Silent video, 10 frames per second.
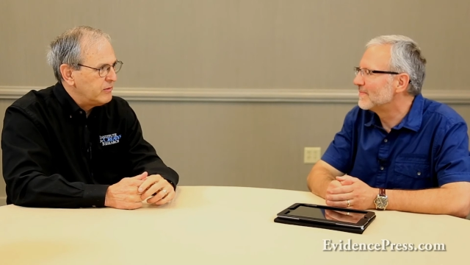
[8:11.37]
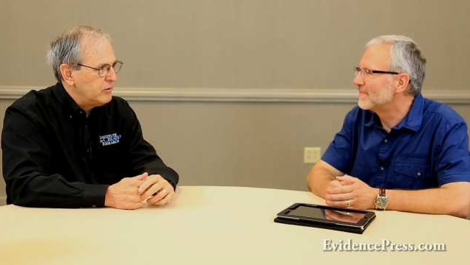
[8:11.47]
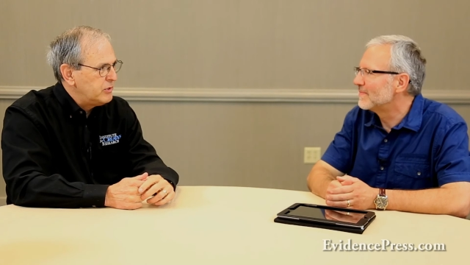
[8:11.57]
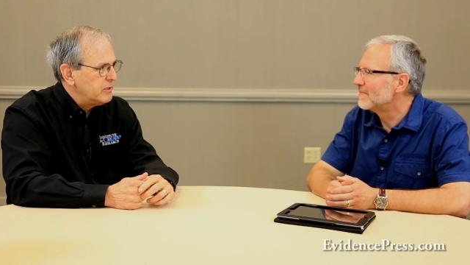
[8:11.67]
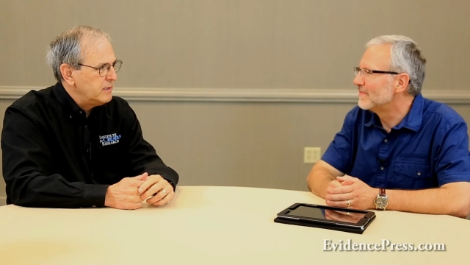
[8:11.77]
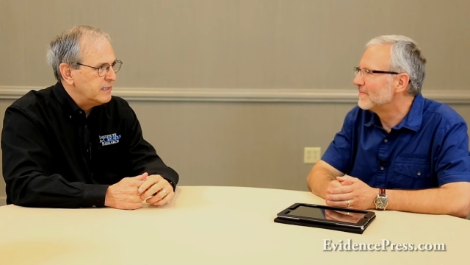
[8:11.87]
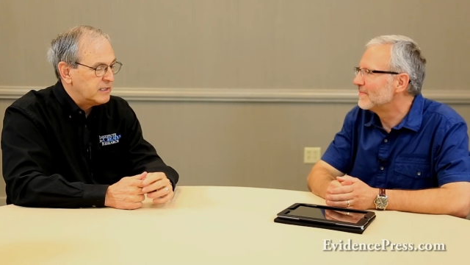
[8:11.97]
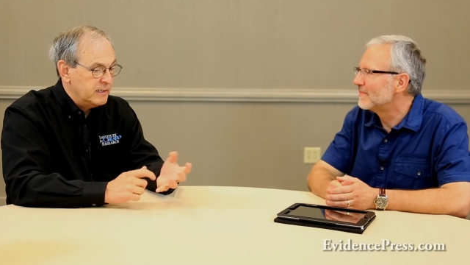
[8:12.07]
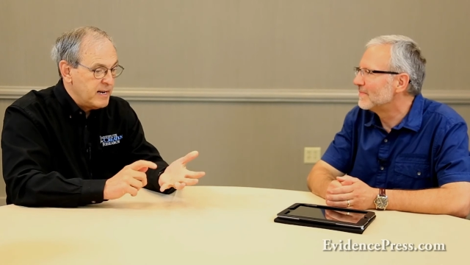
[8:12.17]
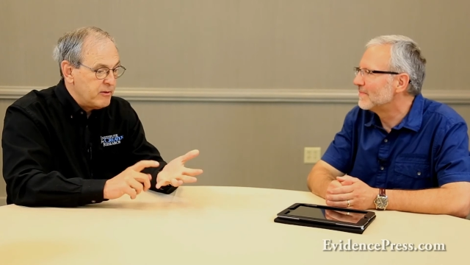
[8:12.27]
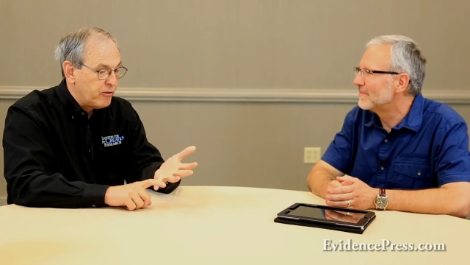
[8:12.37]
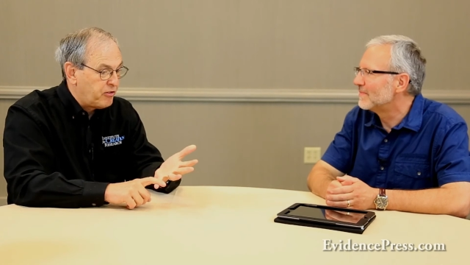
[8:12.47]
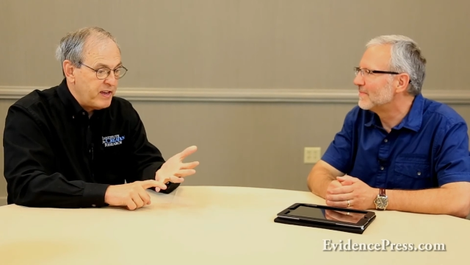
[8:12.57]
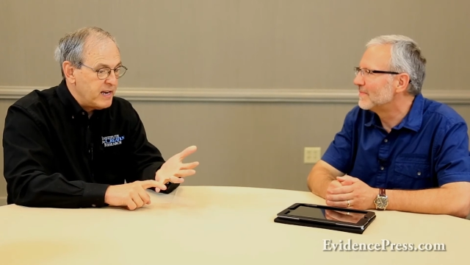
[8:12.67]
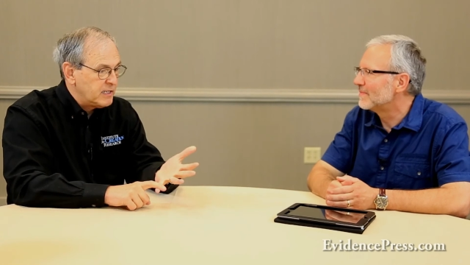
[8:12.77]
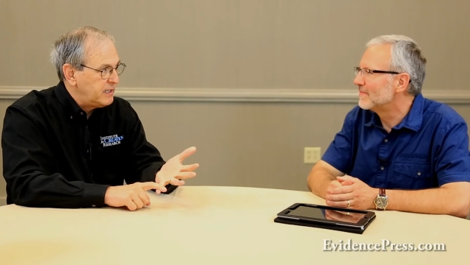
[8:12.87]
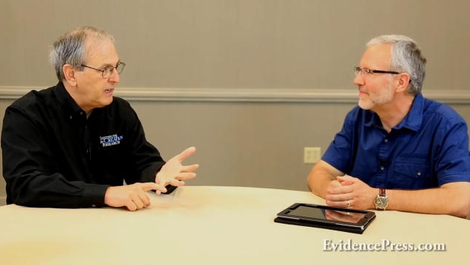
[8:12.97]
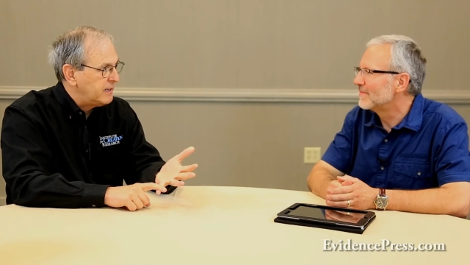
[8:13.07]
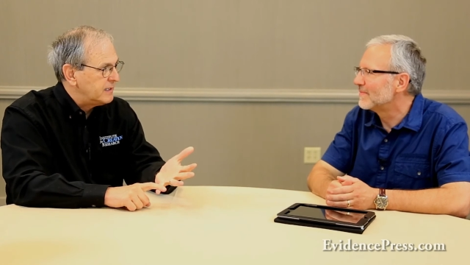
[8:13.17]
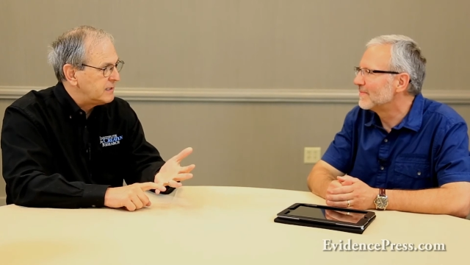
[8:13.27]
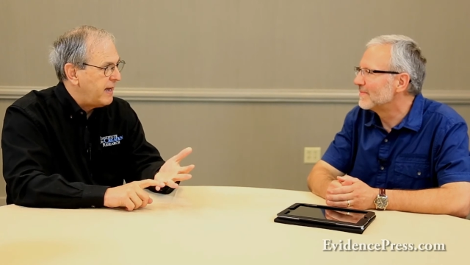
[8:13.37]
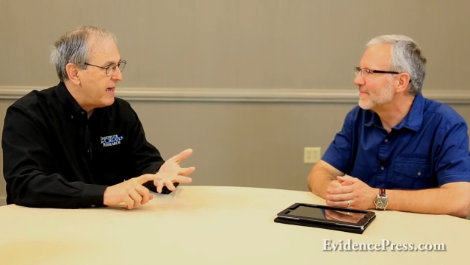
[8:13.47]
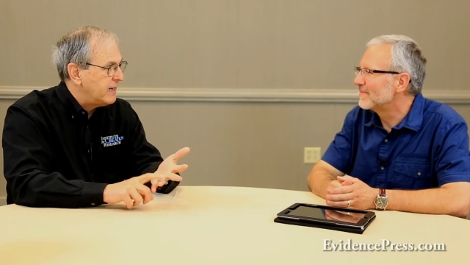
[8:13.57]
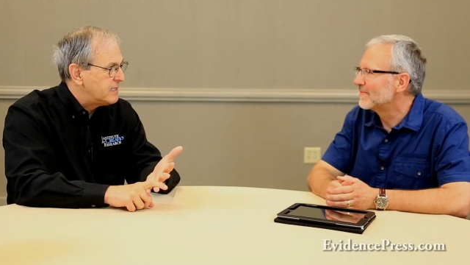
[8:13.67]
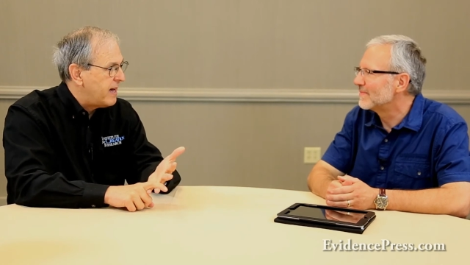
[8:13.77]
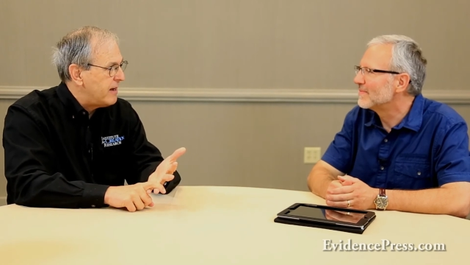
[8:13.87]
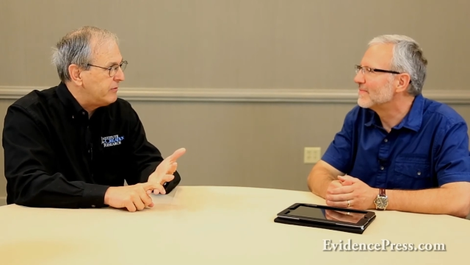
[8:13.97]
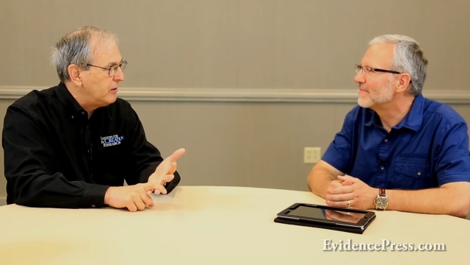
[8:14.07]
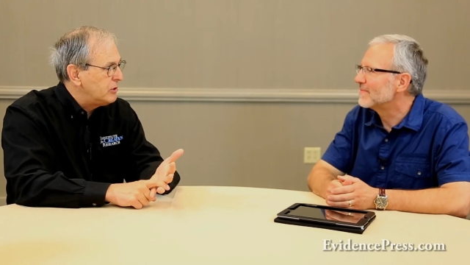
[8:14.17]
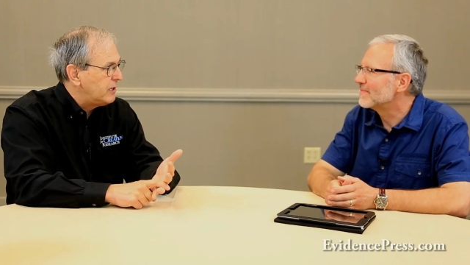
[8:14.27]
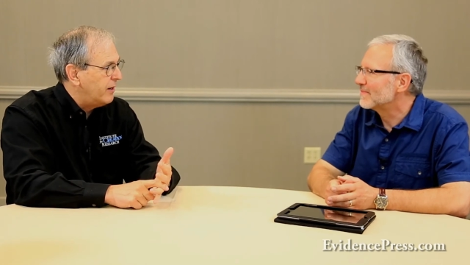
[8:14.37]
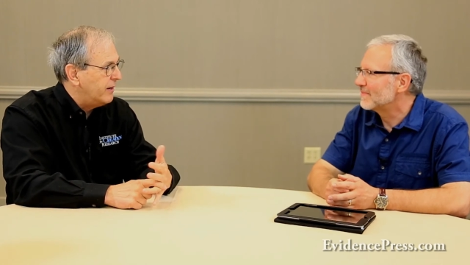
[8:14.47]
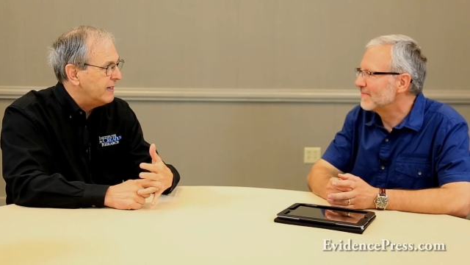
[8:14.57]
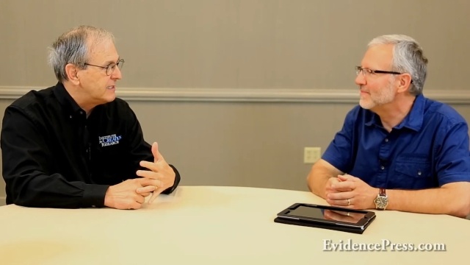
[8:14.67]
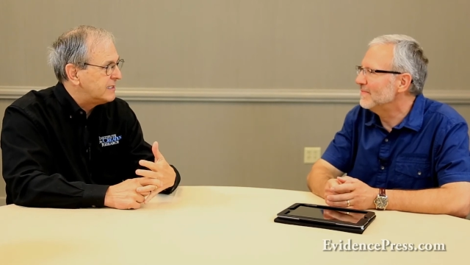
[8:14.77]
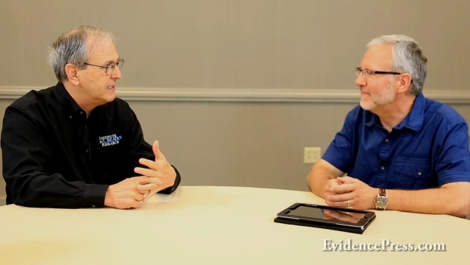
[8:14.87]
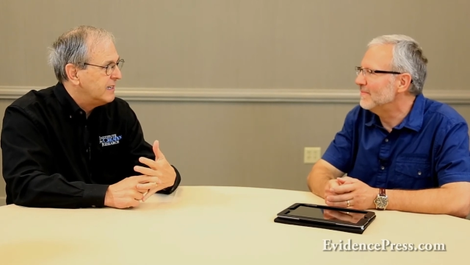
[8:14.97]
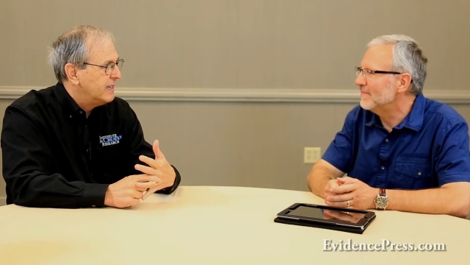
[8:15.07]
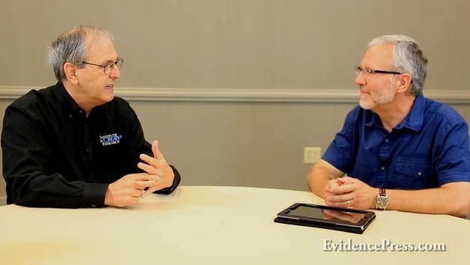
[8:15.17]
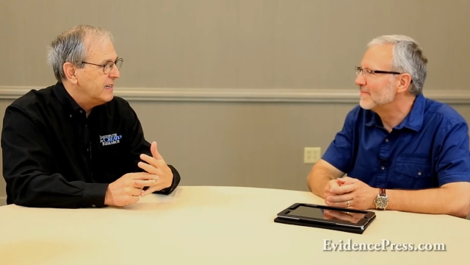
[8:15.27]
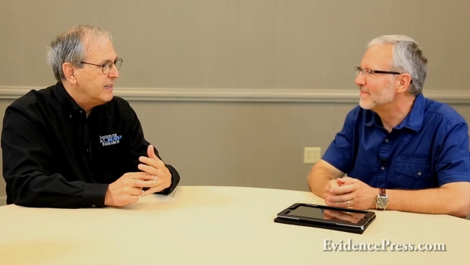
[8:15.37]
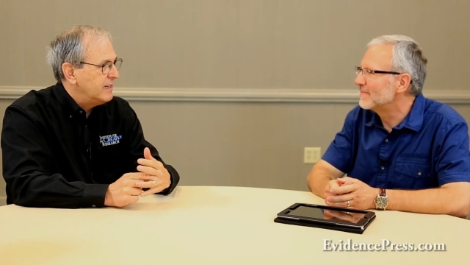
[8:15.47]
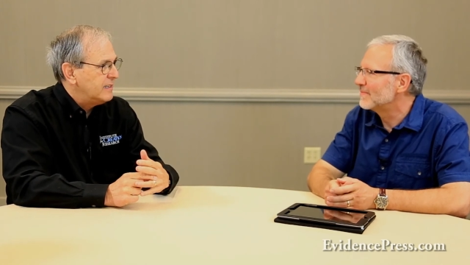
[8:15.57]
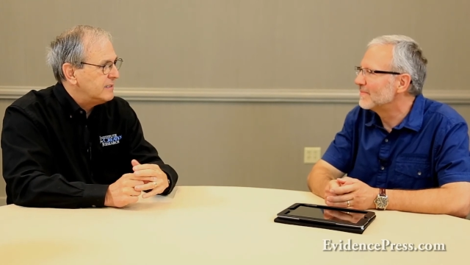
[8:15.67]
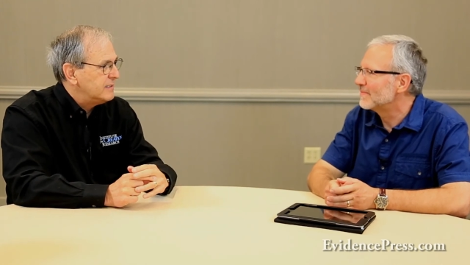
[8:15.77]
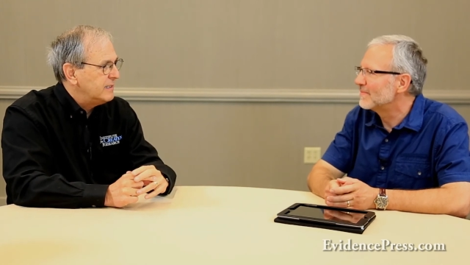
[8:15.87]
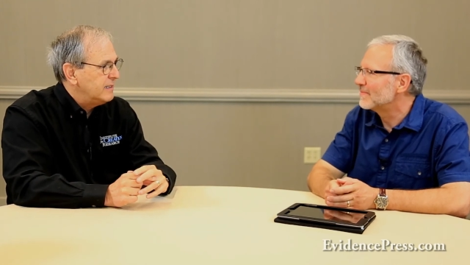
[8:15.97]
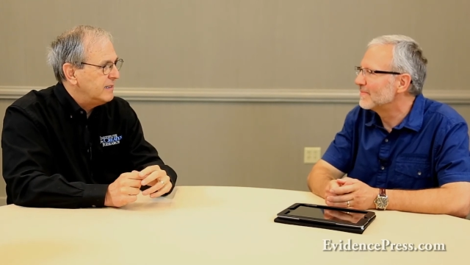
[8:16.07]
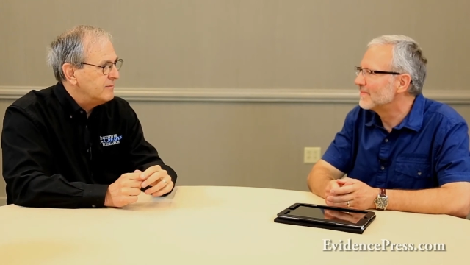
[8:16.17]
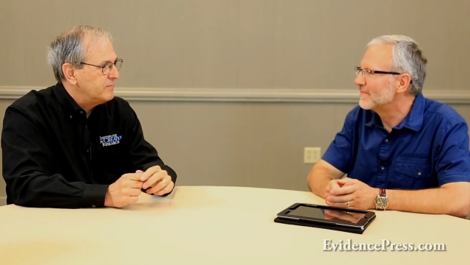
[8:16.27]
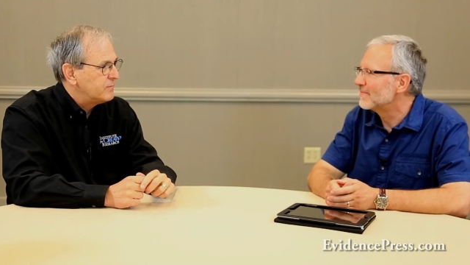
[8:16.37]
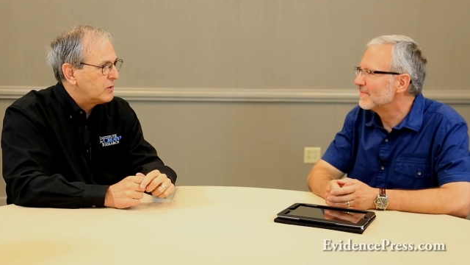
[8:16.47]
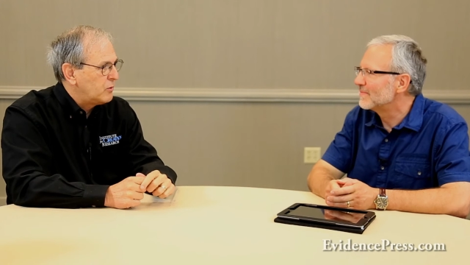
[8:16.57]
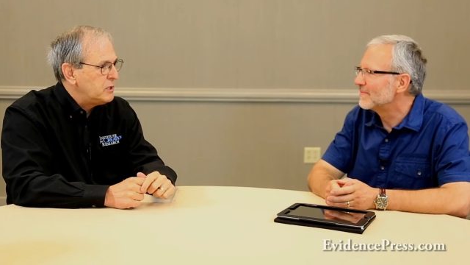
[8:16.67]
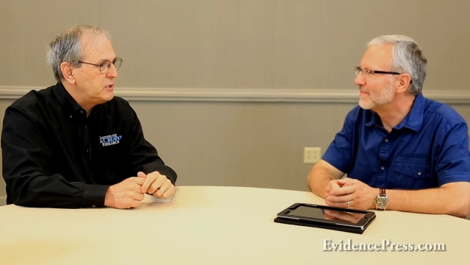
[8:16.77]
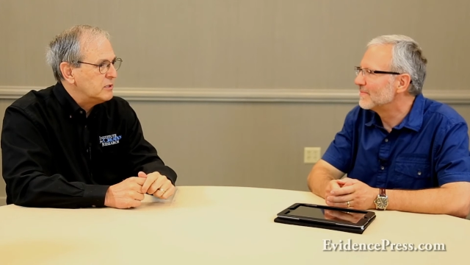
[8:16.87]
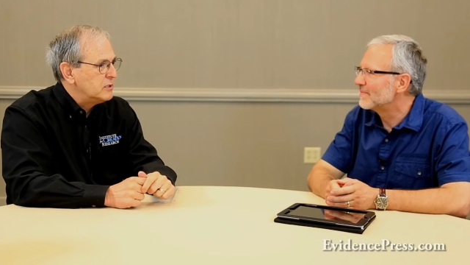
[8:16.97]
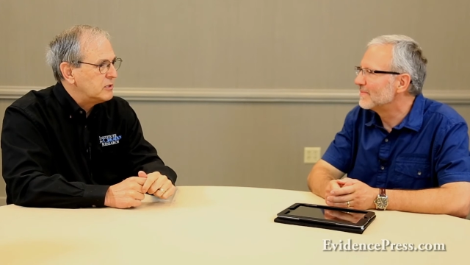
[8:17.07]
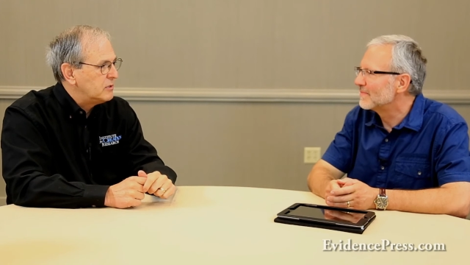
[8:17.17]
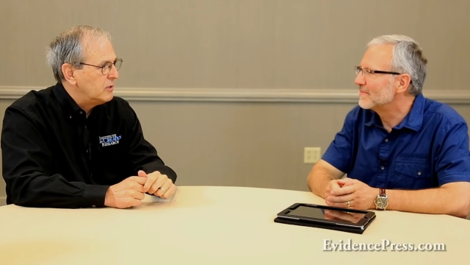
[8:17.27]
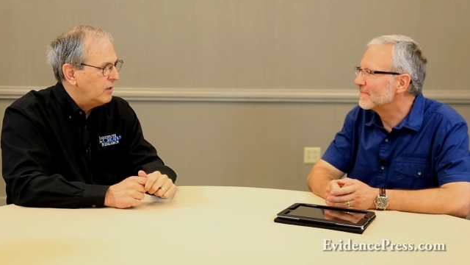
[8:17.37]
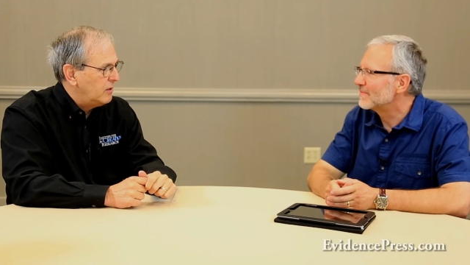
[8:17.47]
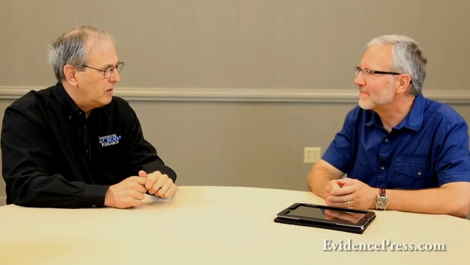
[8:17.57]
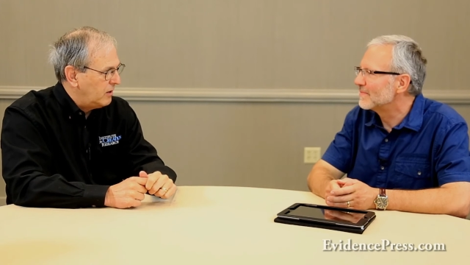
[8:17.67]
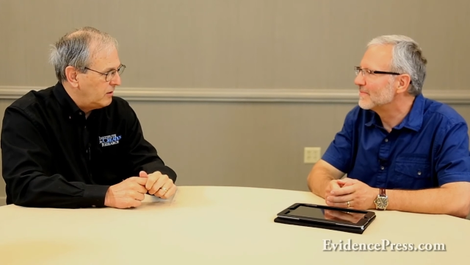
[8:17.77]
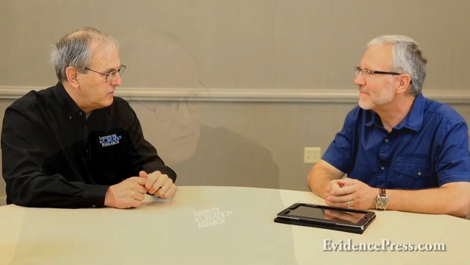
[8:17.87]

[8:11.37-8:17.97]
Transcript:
Speaker 1: evolution, it's neither theistic and it's not evolutionary. It's mm-hmm. uh, Christians uh,